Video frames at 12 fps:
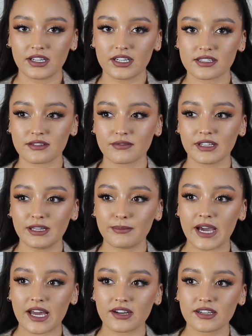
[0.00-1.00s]
It doesn't really
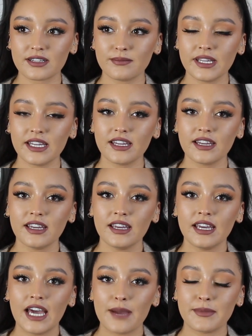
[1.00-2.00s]
matter to me.
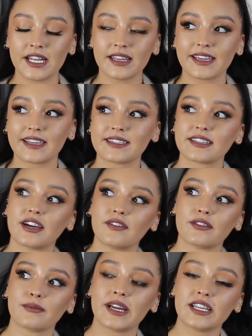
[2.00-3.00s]
I mean, I like it to
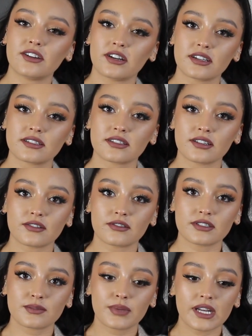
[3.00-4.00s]
cover my dark
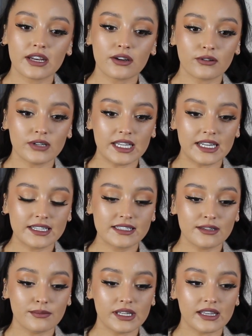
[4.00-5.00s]
circles, but I don't need it
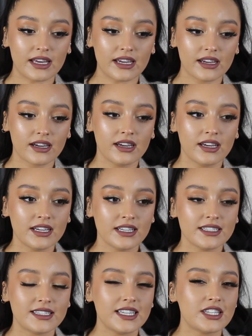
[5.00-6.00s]
to be like,
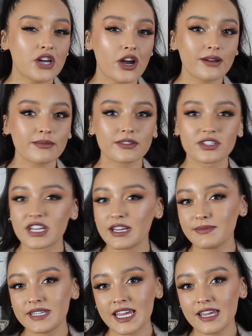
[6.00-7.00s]
see, Tarte
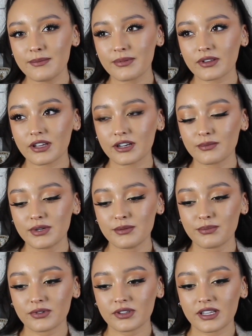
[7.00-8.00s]
Shape Tape, a lot of
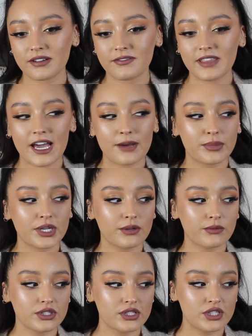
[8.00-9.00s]
people love that, but
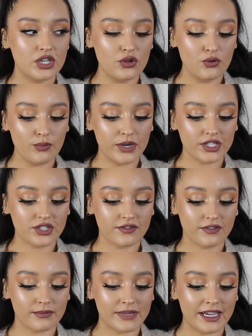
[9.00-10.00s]
it was too much
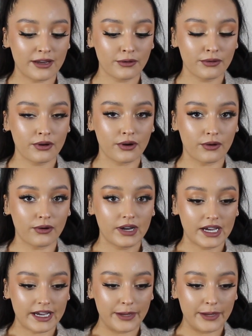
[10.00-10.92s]
for me. I don't know.